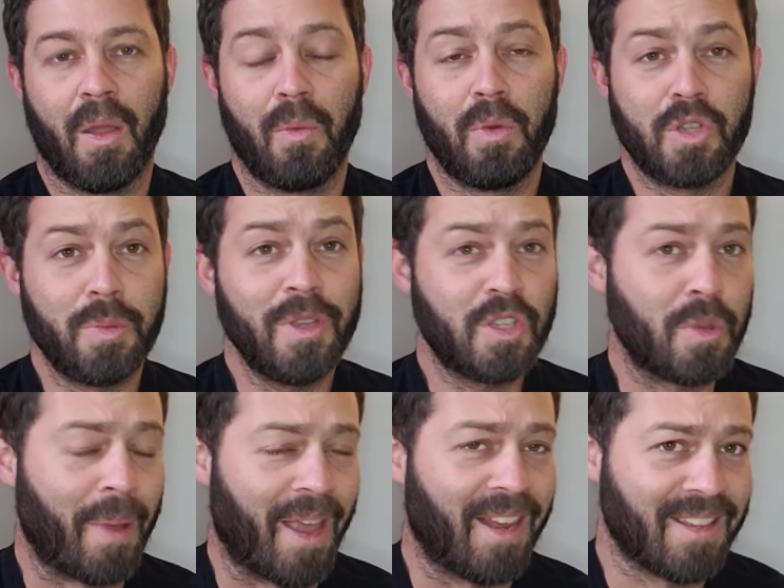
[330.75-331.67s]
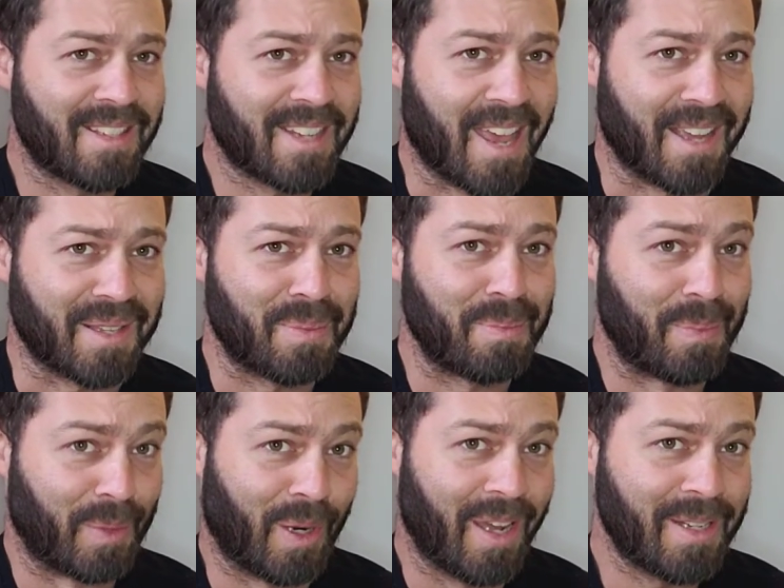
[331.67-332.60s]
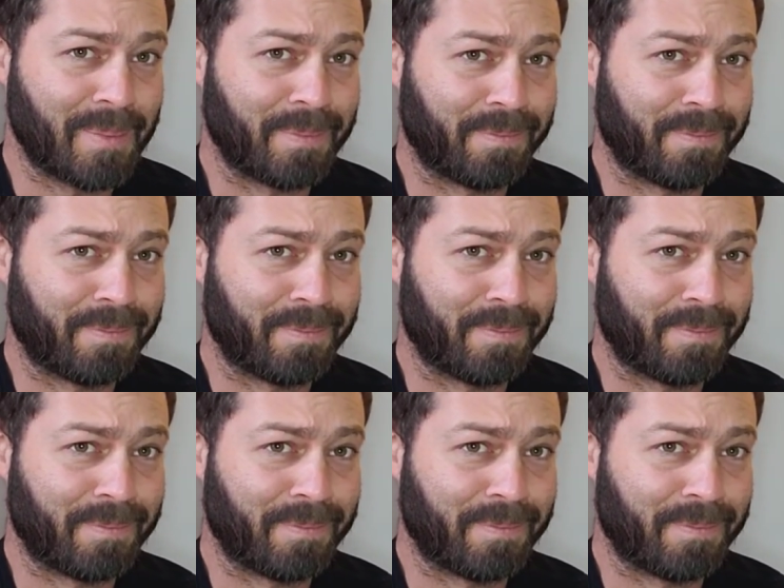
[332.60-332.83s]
which means you pay less tax, right?